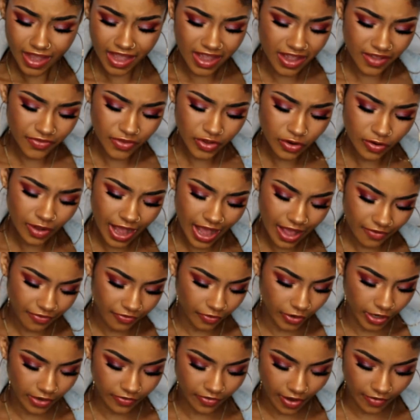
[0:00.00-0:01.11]
If you don't have
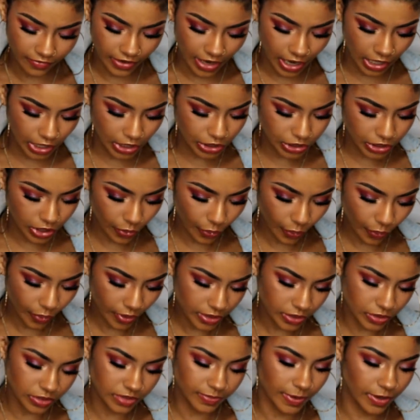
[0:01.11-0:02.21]
$45
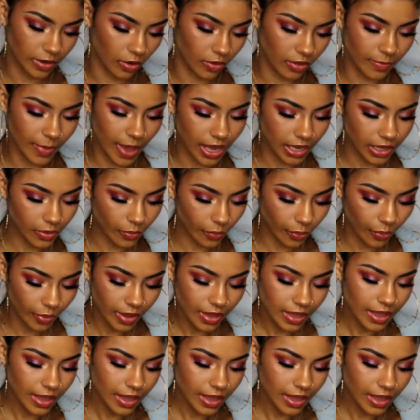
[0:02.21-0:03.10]
to spend on a palette,